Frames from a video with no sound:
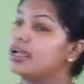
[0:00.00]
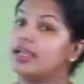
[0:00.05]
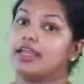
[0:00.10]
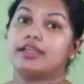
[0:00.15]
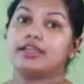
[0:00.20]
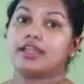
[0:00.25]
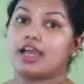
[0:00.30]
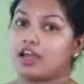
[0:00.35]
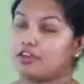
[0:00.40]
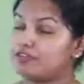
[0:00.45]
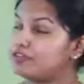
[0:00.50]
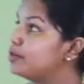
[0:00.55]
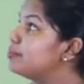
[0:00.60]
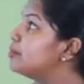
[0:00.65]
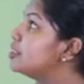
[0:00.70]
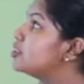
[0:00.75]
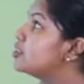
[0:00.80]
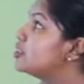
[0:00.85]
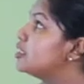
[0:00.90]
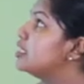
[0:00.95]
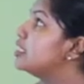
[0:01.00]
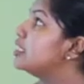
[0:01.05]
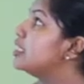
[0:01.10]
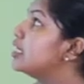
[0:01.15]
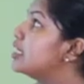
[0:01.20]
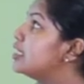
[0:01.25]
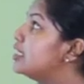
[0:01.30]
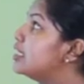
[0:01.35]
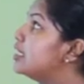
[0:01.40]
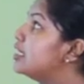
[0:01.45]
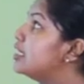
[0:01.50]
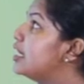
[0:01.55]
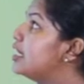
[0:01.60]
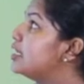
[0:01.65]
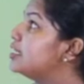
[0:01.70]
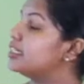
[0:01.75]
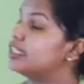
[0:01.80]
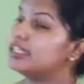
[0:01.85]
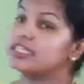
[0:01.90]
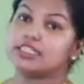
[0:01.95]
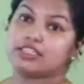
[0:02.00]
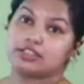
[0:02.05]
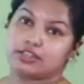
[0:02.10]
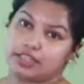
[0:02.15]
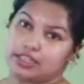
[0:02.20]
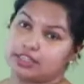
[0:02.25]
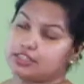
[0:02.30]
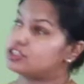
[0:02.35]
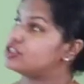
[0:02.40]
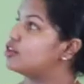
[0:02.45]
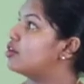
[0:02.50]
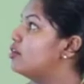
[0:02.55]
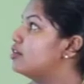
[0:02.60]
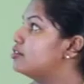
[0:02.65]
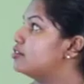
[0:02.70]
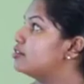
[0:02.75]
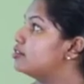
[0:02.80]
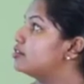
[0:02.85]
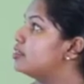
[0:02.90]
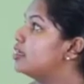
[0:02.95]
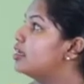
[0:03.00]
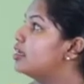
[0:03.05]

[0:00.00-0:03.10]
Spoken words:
and after measuring the real length is 3 straws.